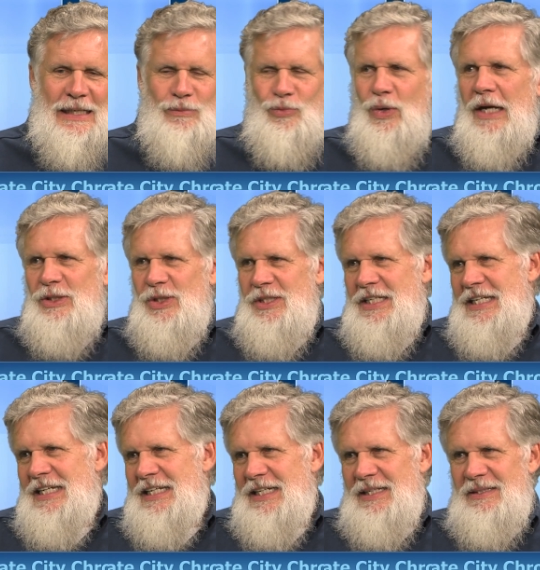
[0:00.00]

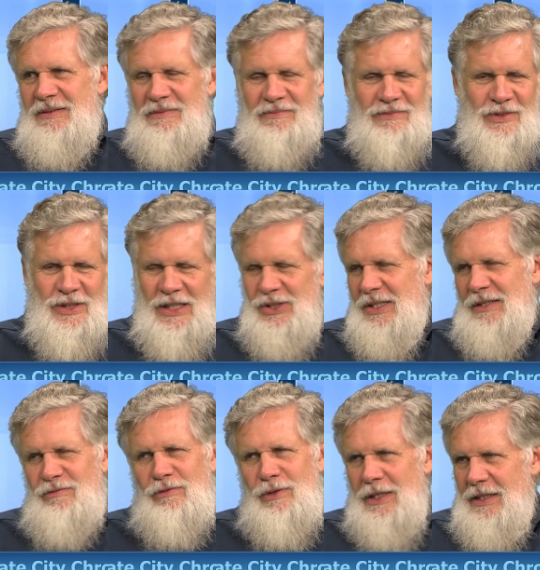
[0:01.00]
Rusty and just
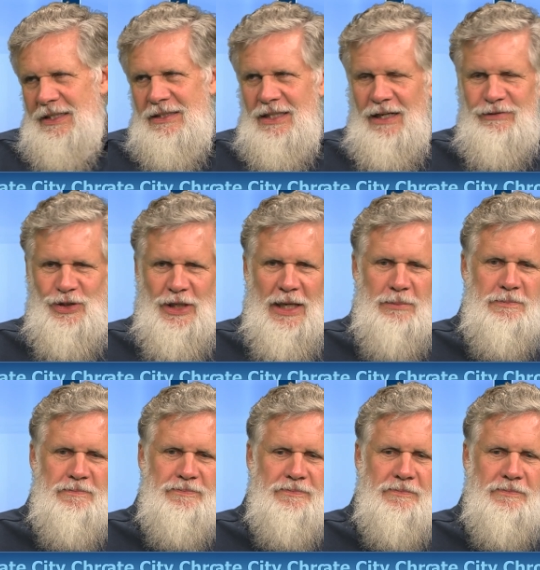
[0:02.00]
in really tough shape.